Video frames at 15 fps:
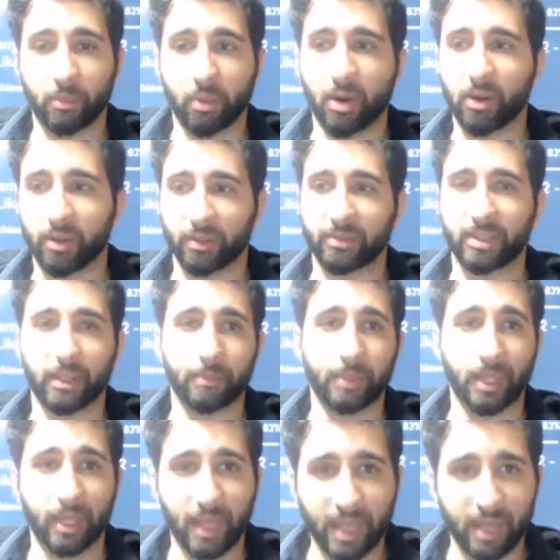part of
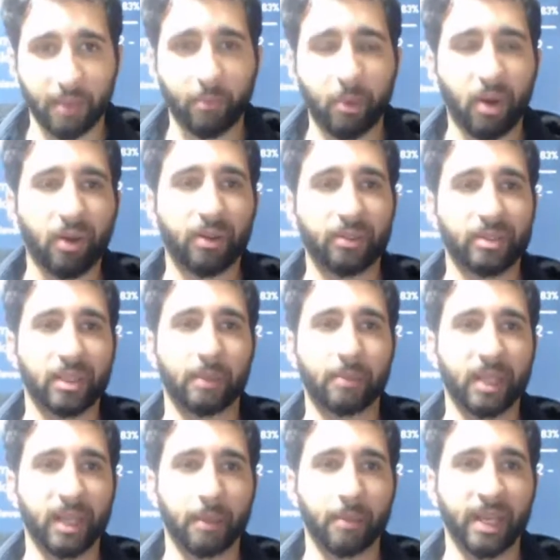something. Hey, I'm part of
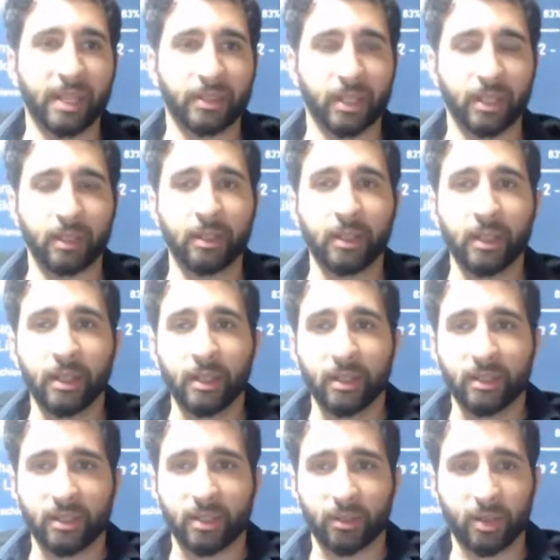something amazing.
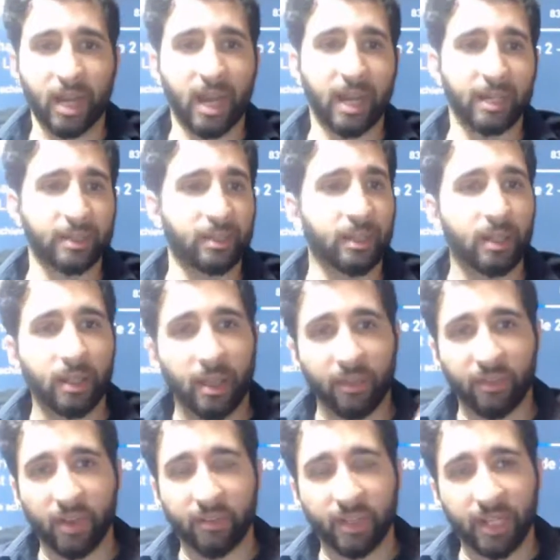So guys,
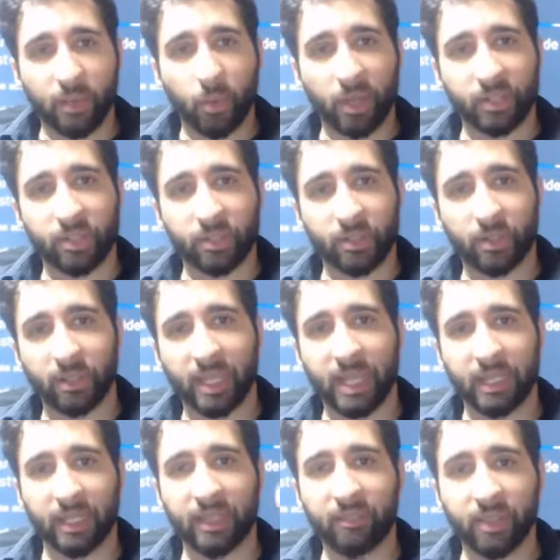if you have any questions on
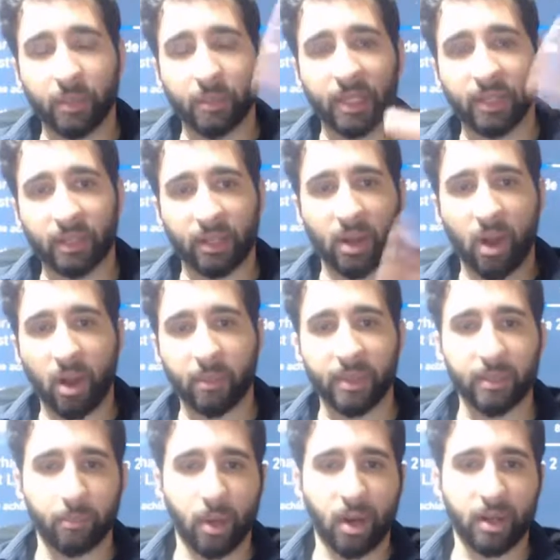that, leave them in the
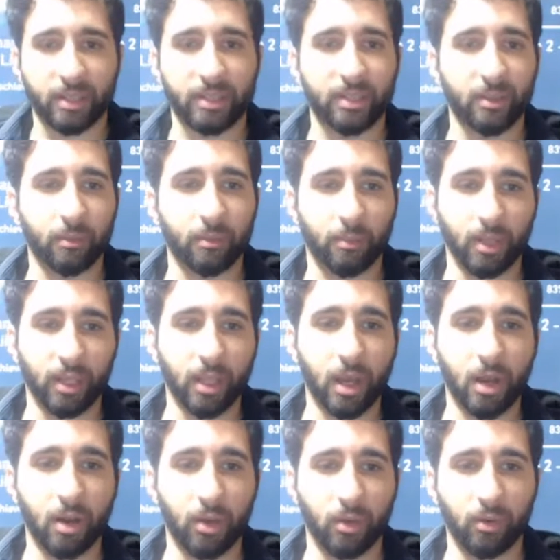comment box
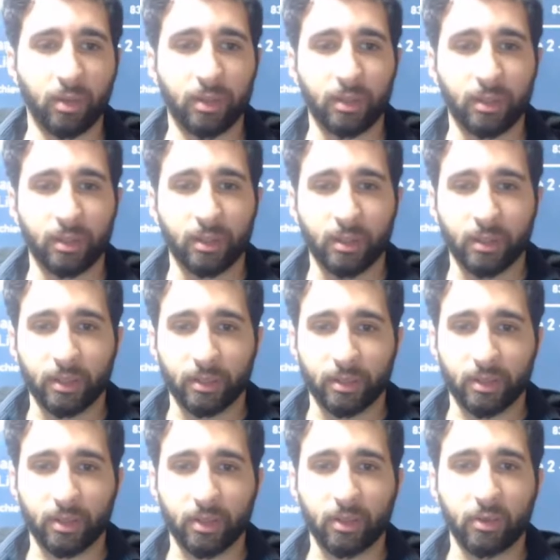below.
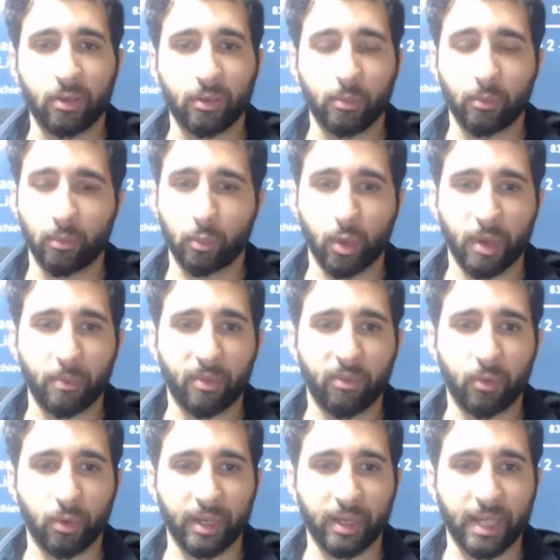So right
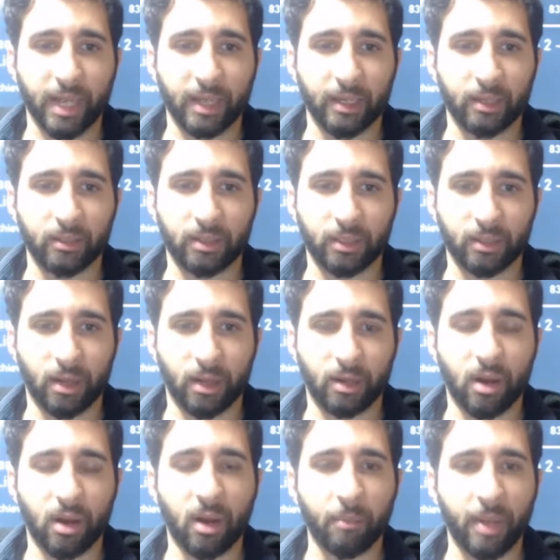before we get into
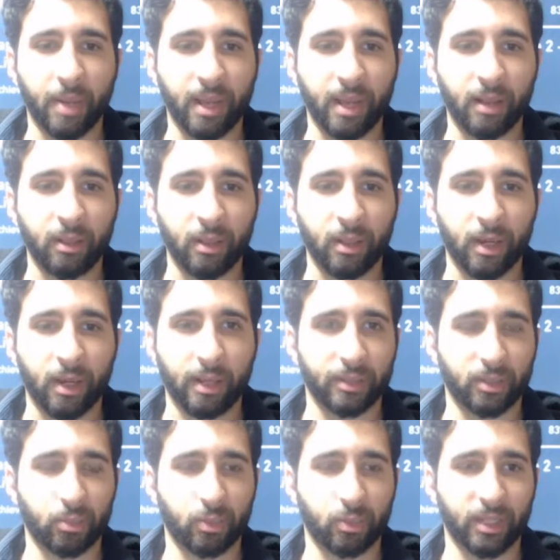Dotcompal, I
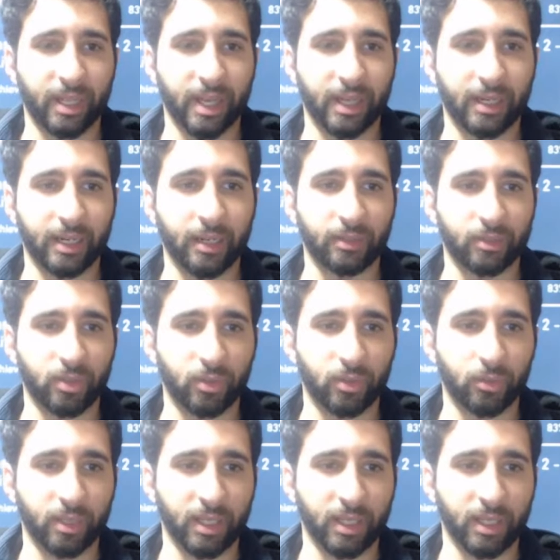just want to get into